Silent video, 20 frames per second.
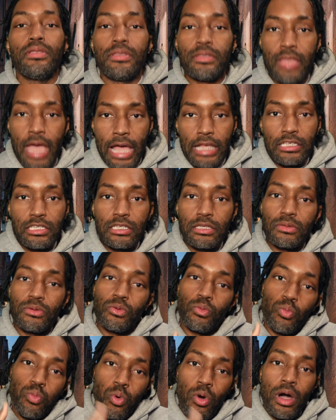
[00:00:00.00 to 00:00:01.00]
that's
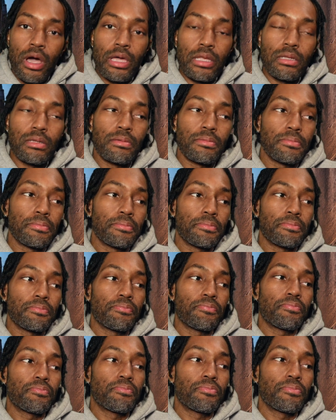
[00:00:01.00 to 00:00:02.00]
what
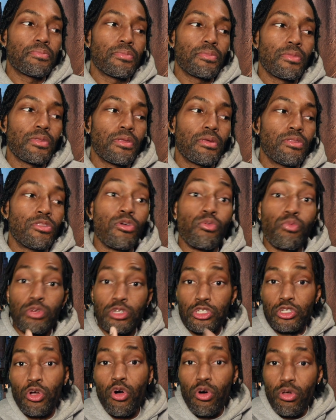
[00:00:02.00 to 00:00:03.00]
the
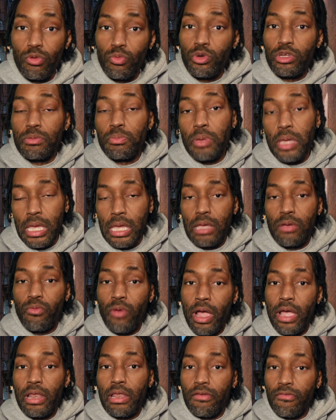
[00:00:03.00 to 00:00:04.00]
result would be, right?